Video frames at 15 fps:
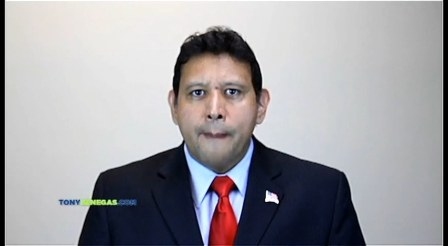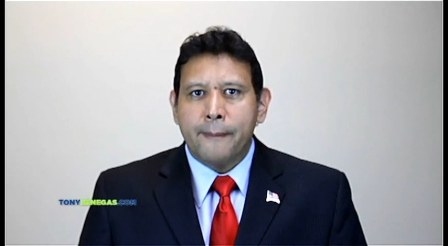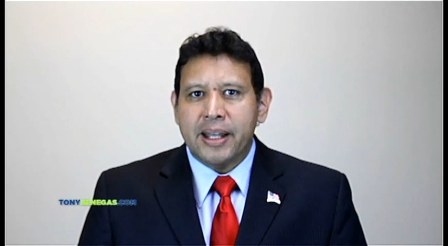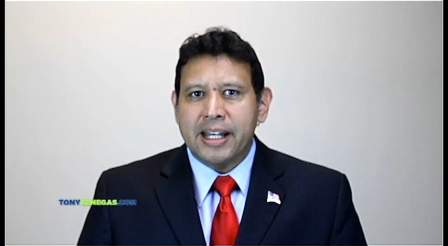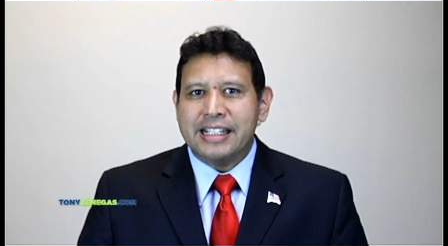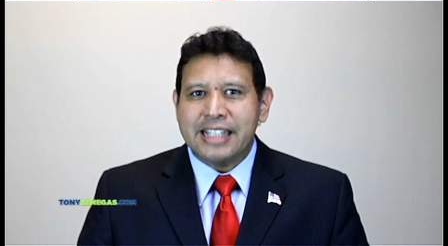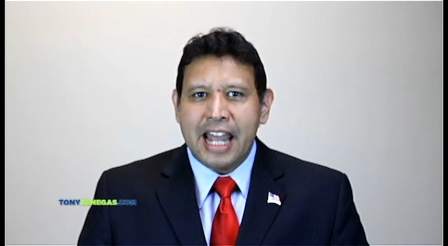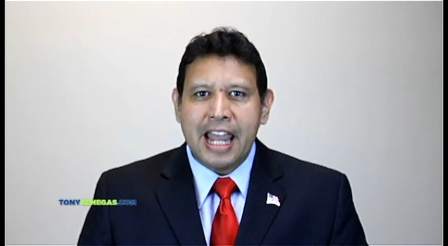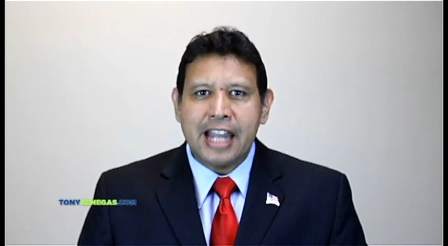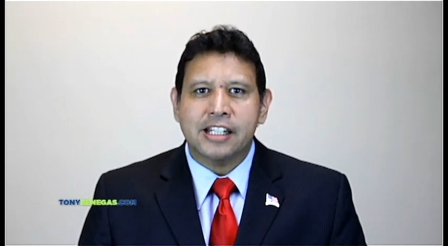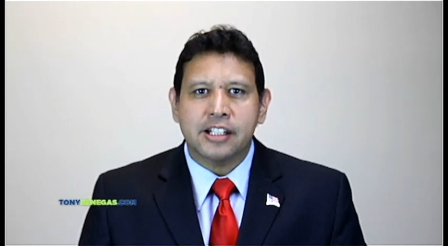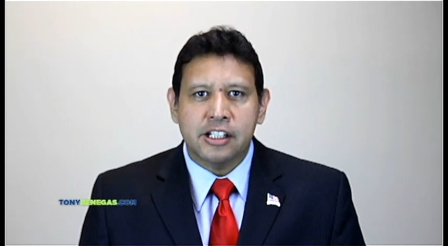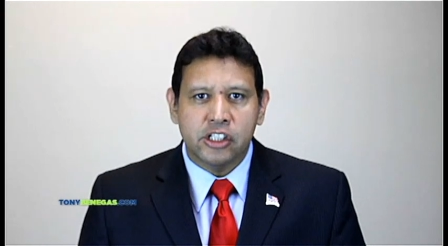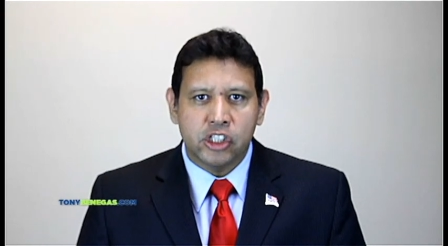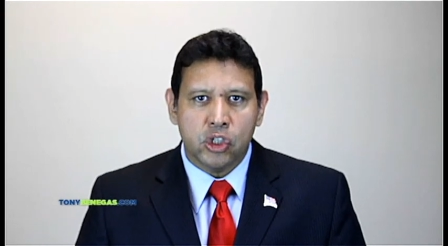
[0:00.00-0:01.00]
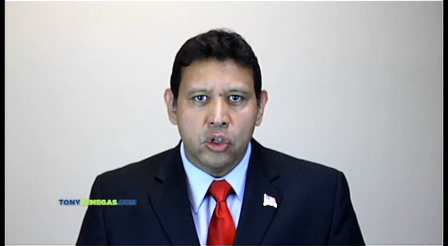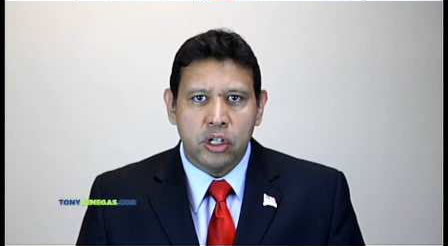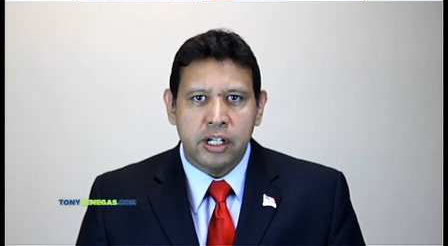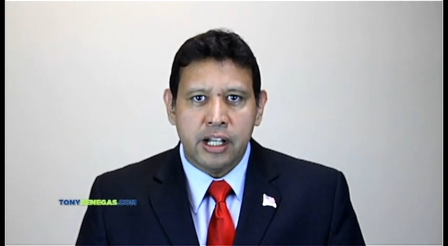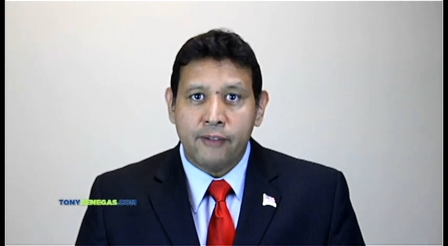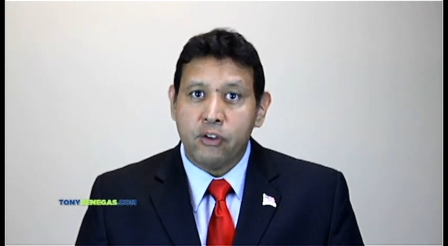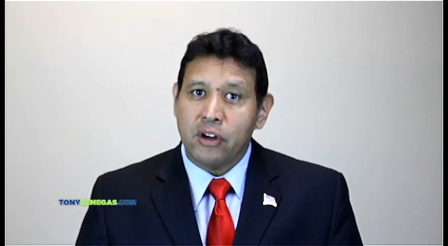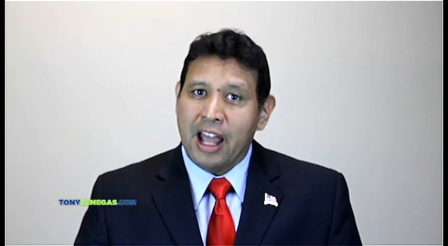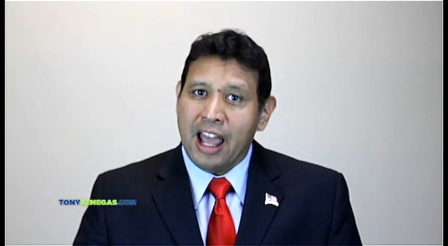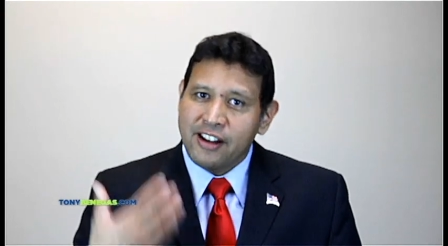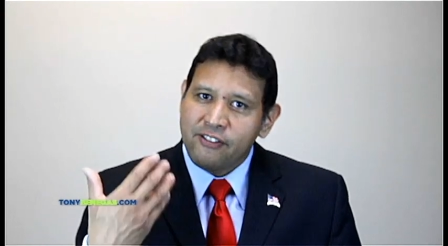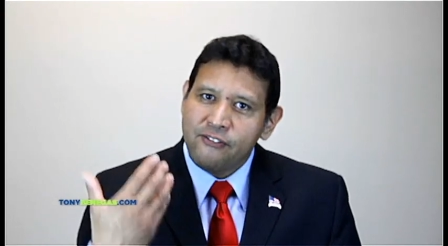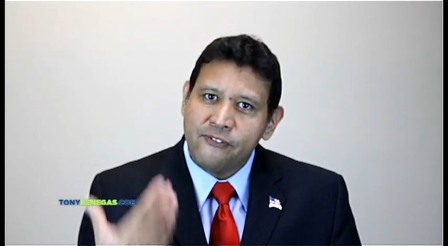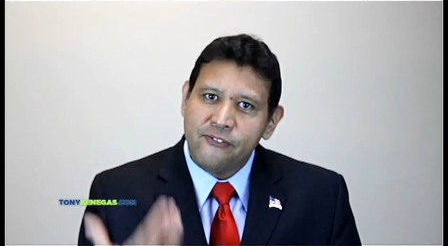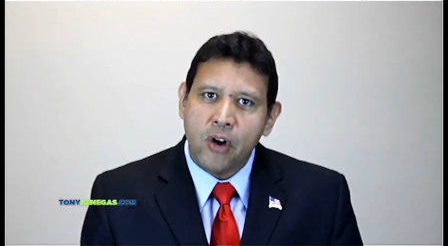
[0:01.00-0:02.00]
But it takes concerted effort
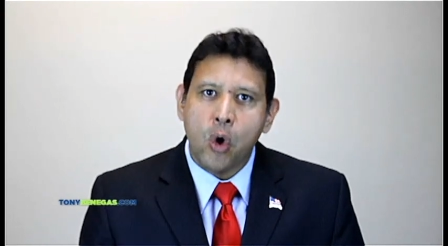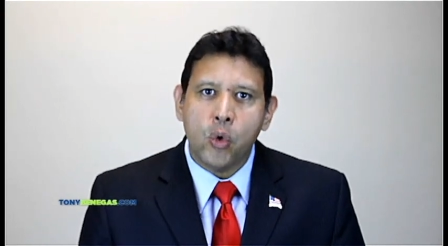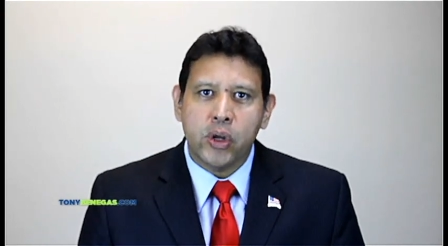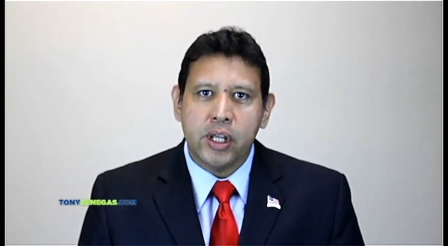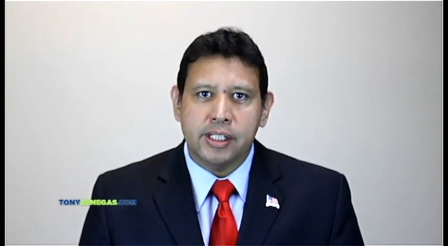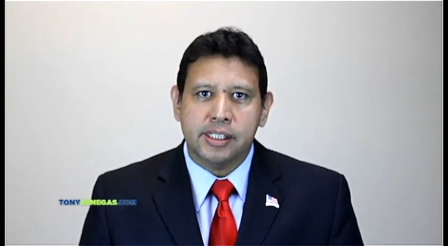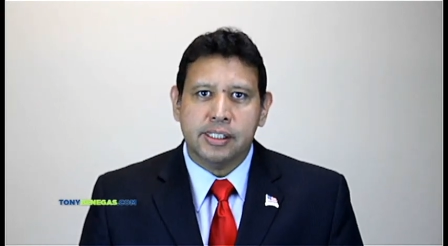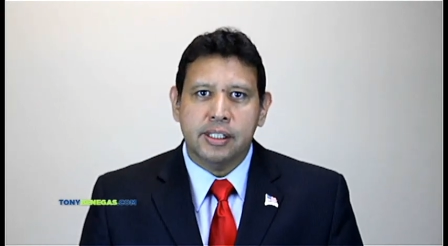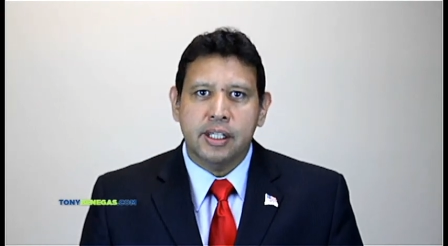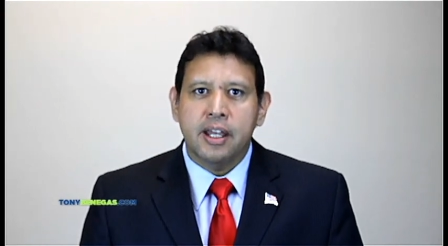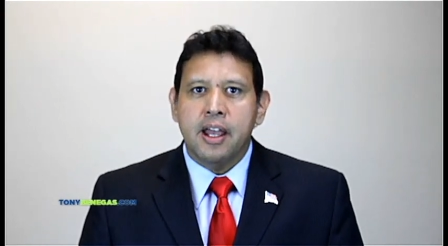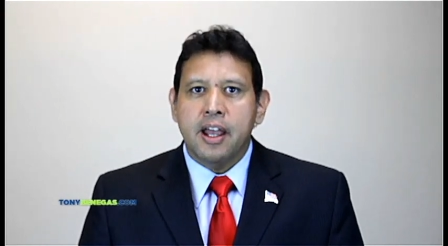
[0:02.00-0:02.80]
and focus